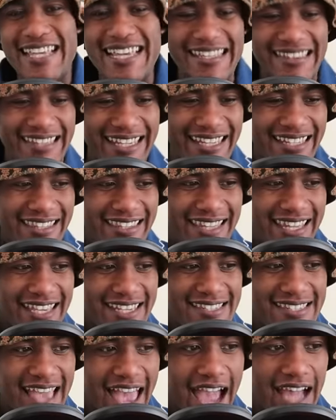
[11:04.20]
they didn't
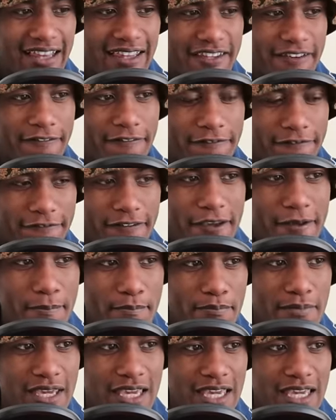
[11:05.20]
exactly fit
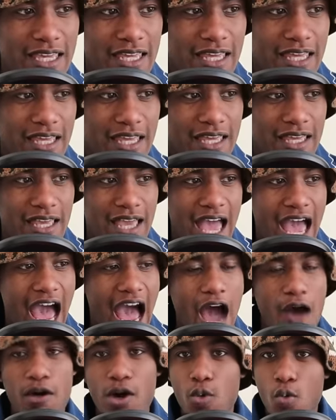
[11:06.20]
me
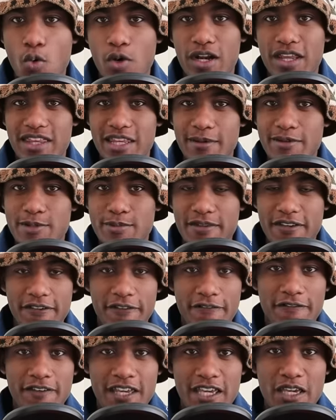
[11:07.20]
how I wanted them to be
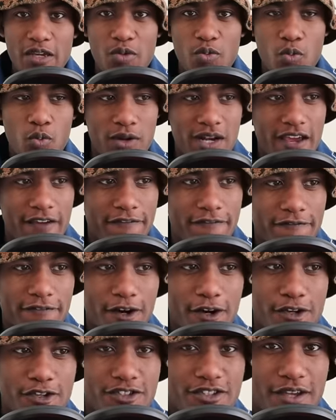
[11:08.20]
fit when I
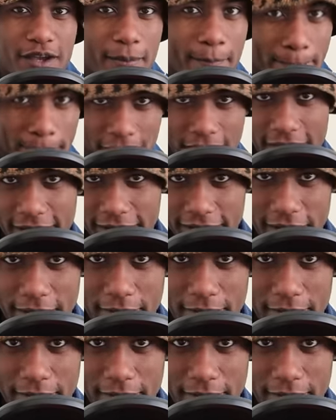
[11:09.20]
first bought